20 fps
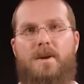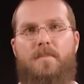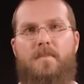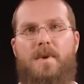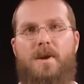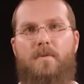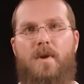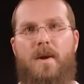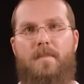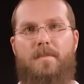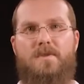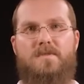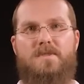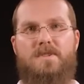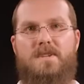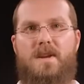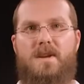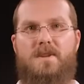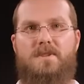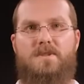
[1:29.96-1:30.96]
Micrometer
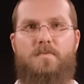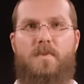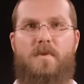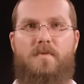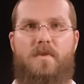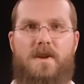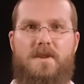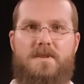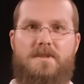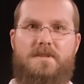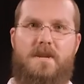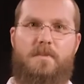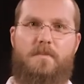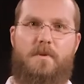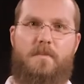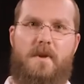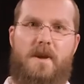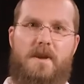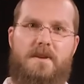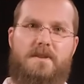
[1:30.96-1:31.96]
stands provide a
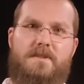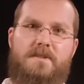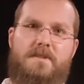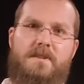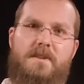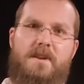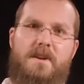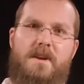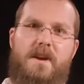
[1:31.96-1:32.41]
stable base